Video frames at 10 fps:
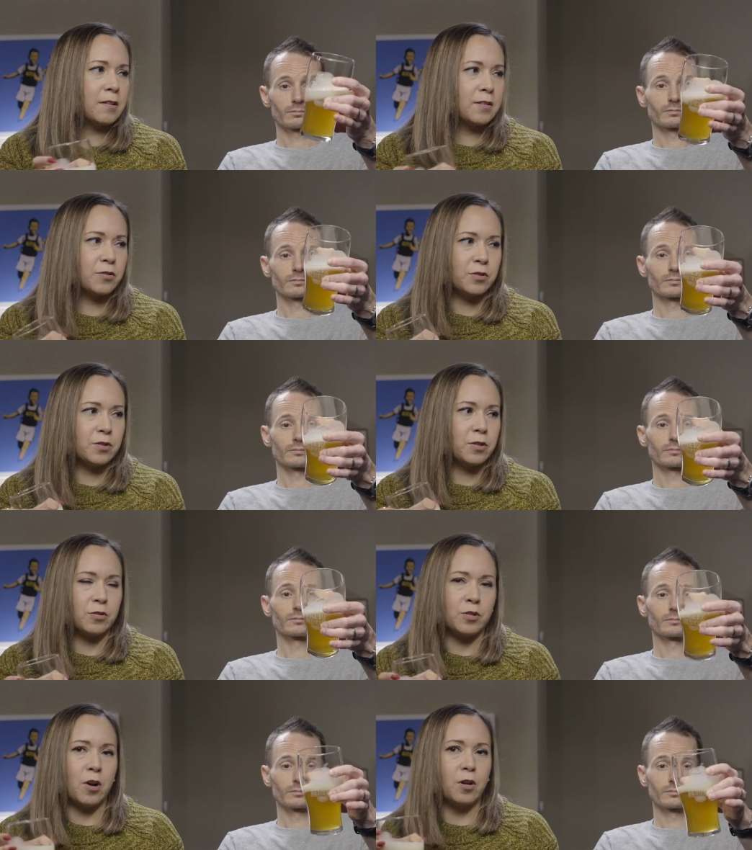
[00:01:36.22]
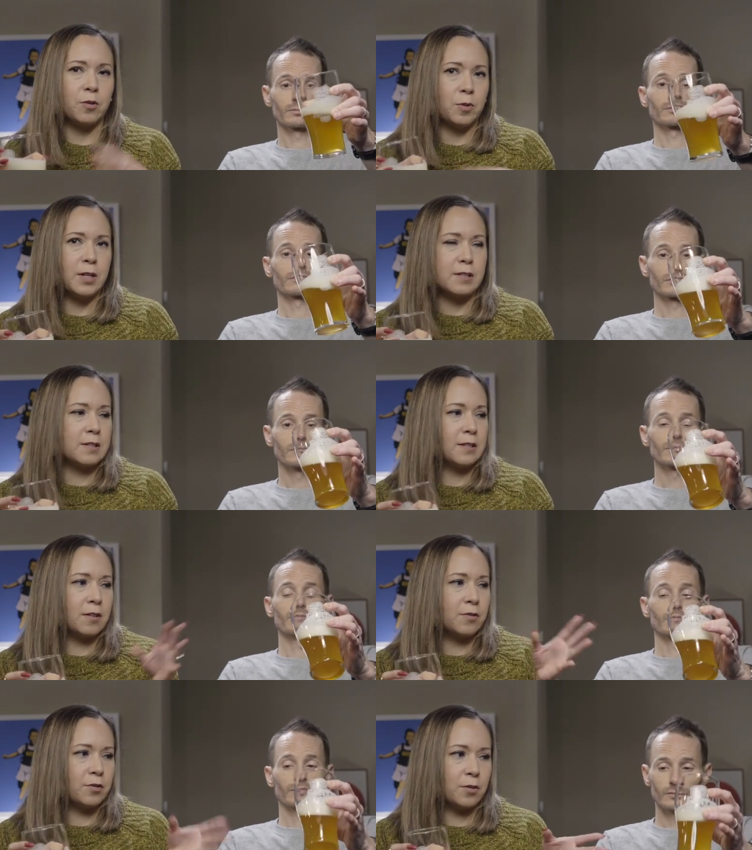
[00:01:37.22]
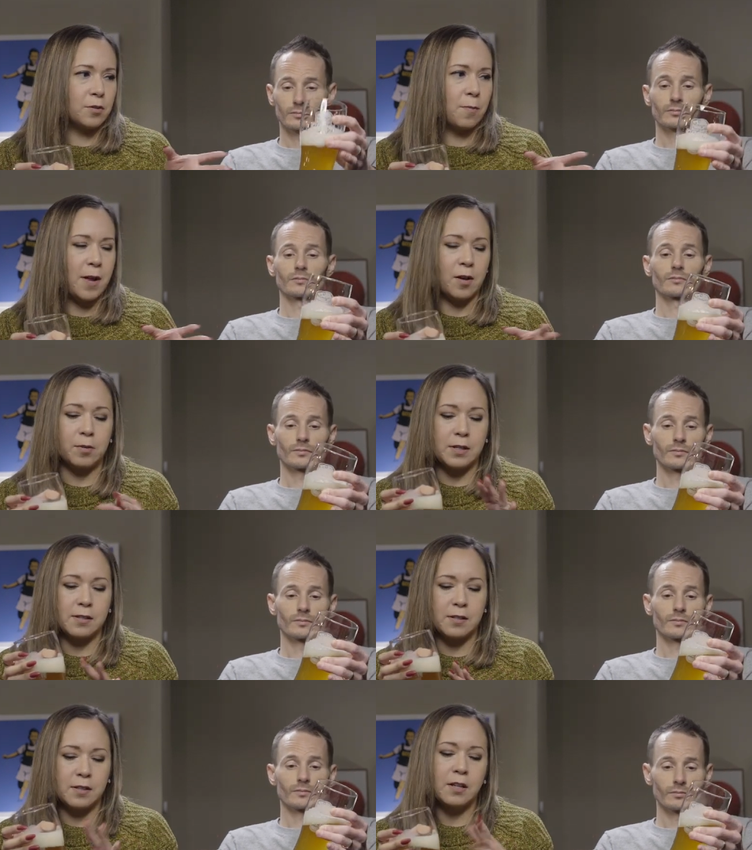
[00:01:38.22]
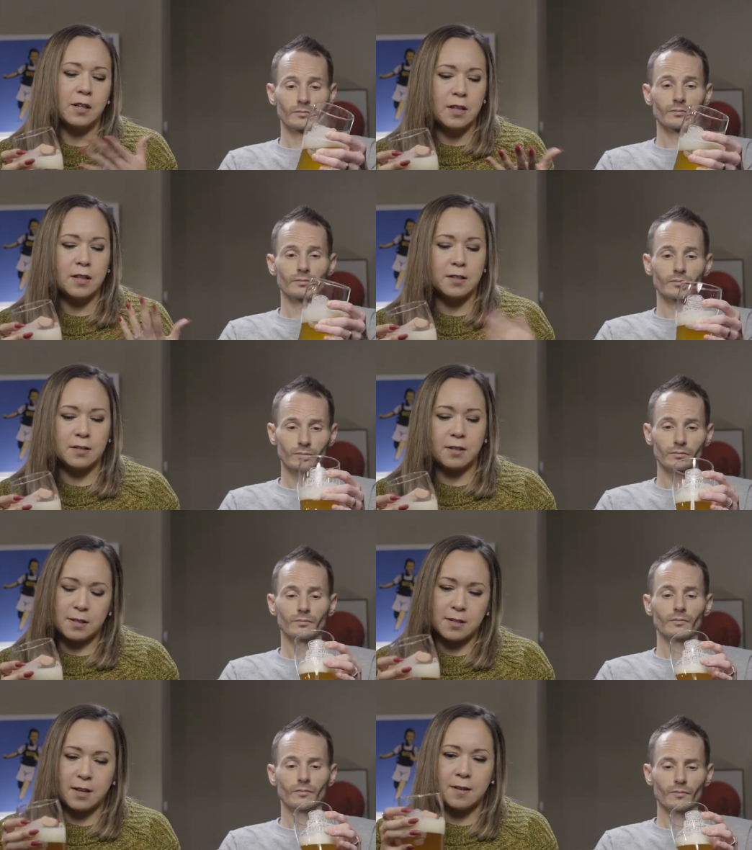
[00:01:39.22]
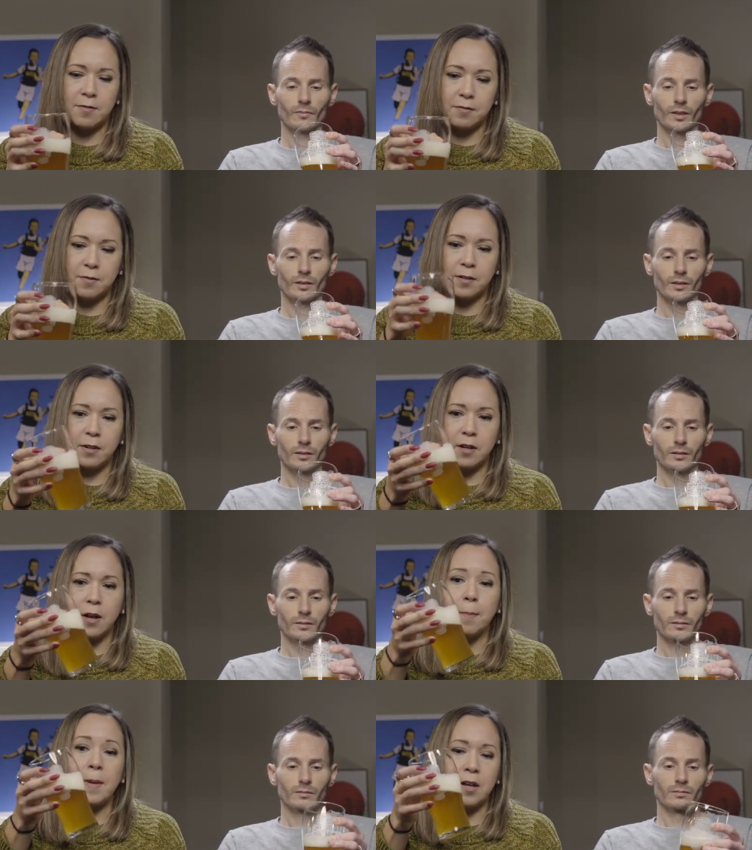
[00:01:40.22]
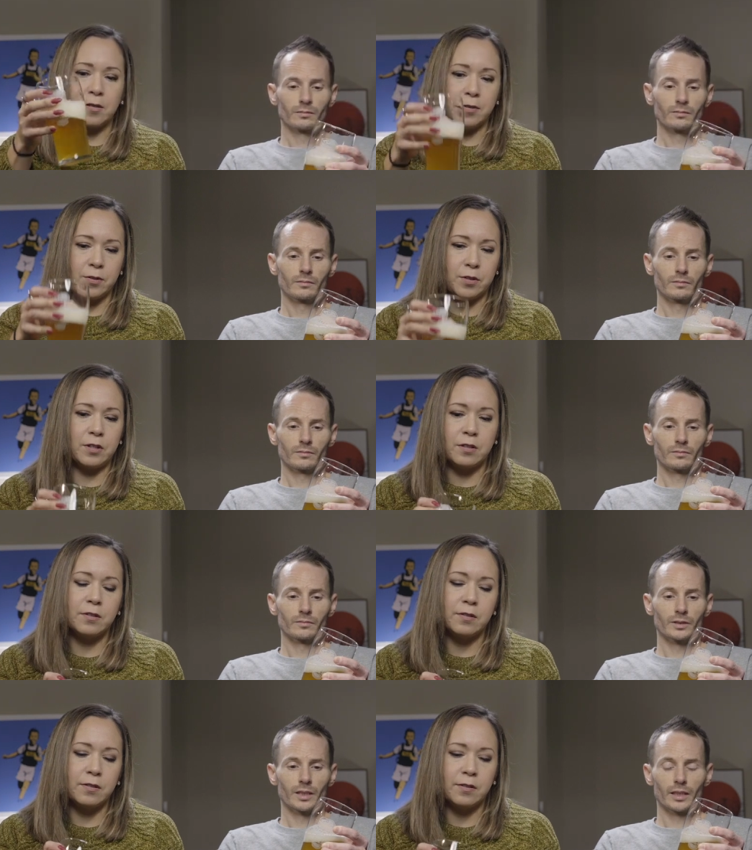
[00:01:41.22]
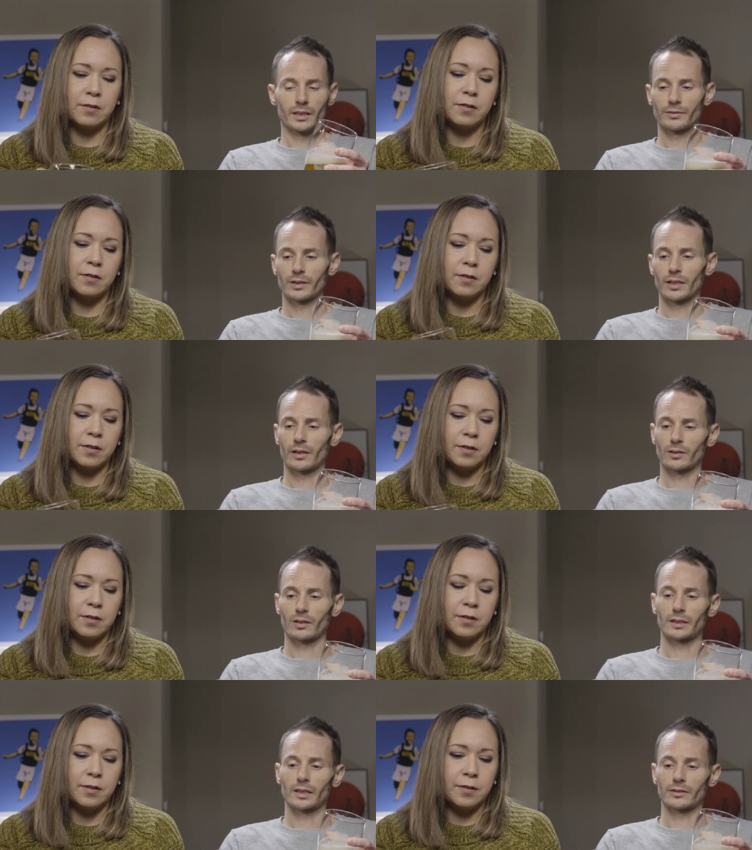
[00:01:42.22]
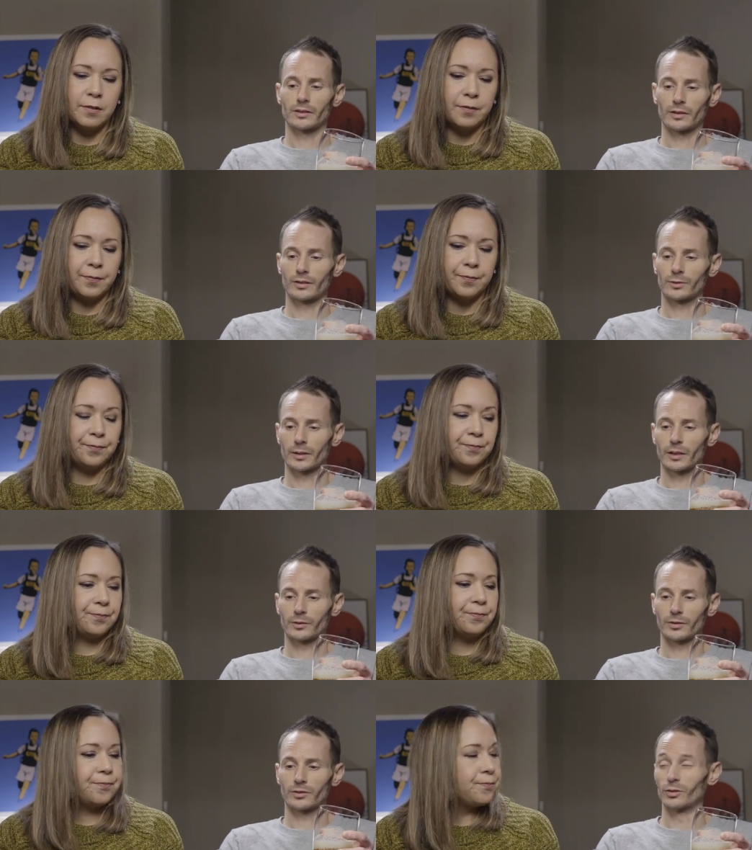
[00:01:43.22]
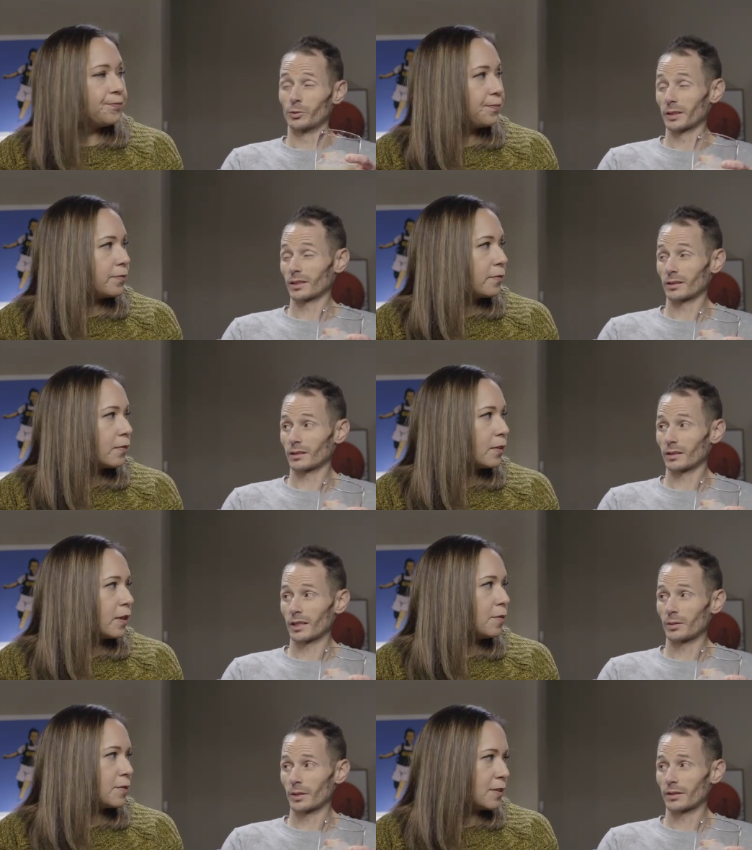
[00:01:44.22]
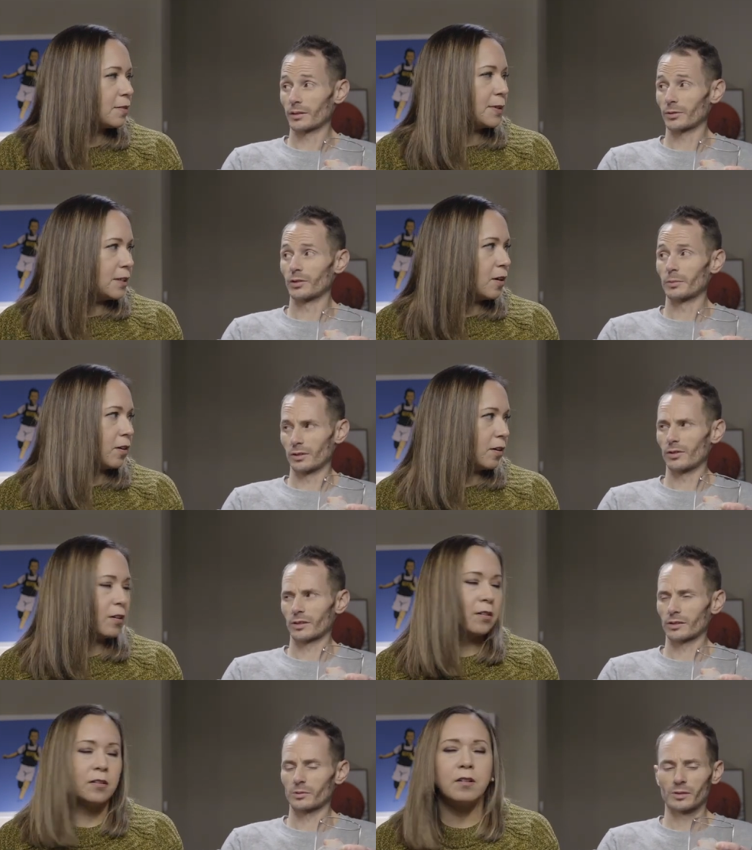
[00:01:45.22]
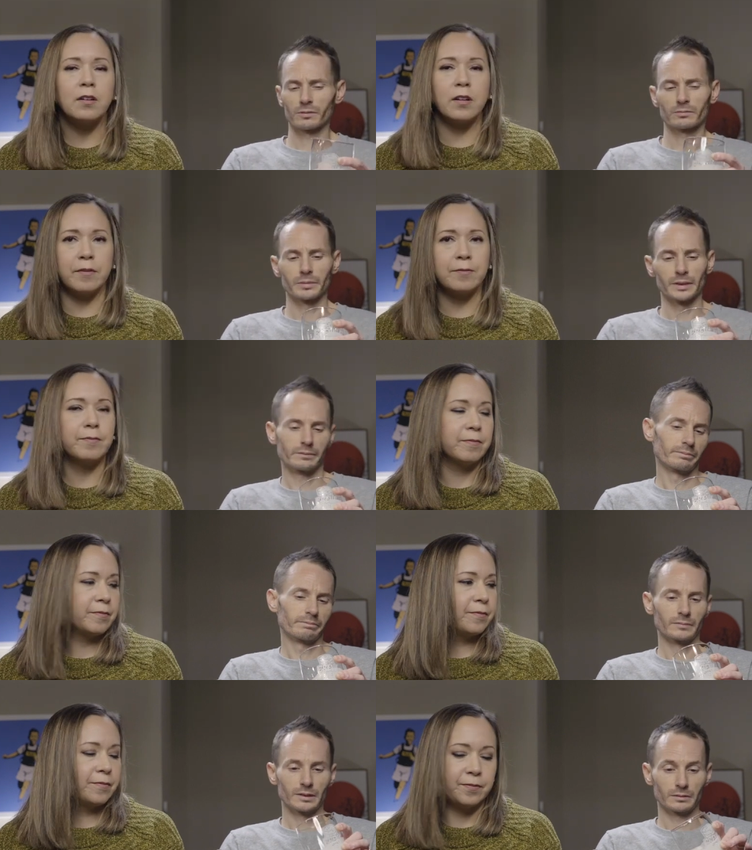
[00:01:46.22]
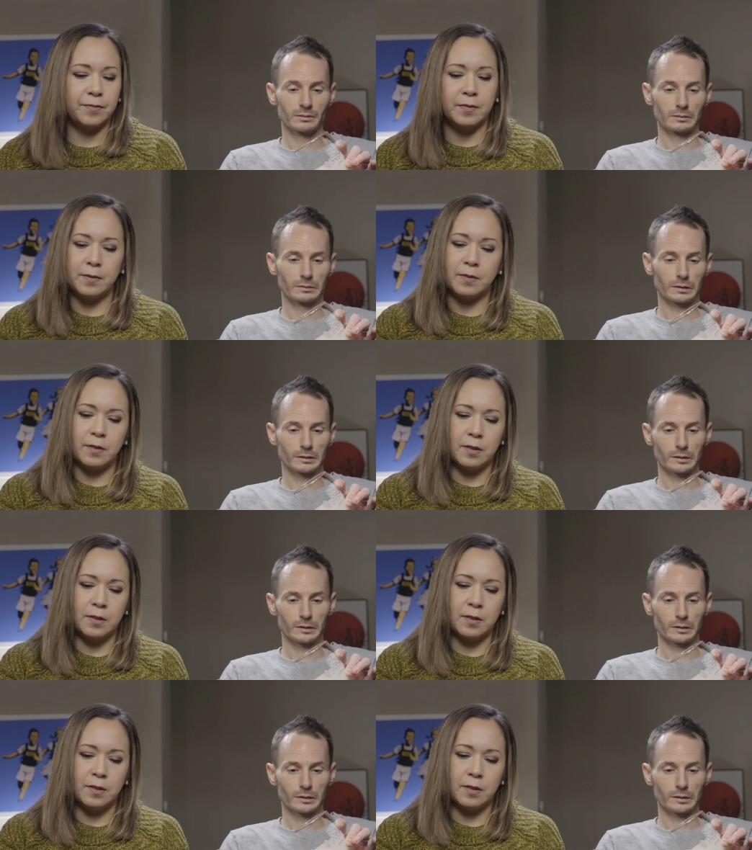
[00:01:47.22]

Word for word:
Speaker 1: because there's there's dark ones and then there's also pale ones. Mm. This is on the side of a pale version.
Speaker 2: Yeah, given the alcohol content on this one, I was assuming anyway that it was going to be a darker one, yeah. but yeah, I guess